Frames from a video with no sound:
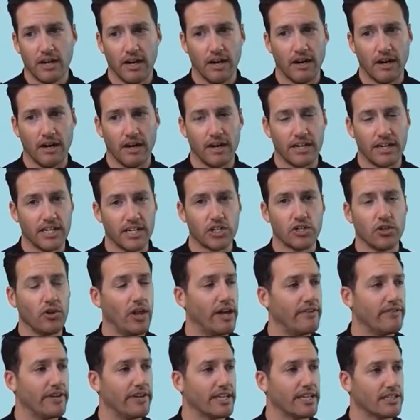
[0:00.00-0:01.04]
additional
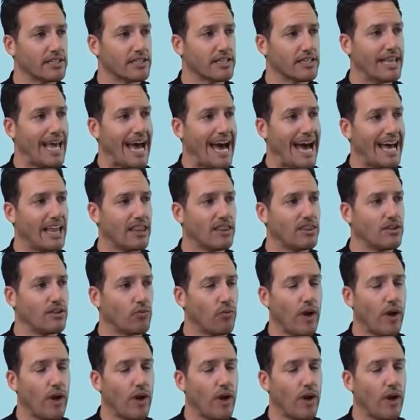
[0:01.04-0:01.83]
evidence that the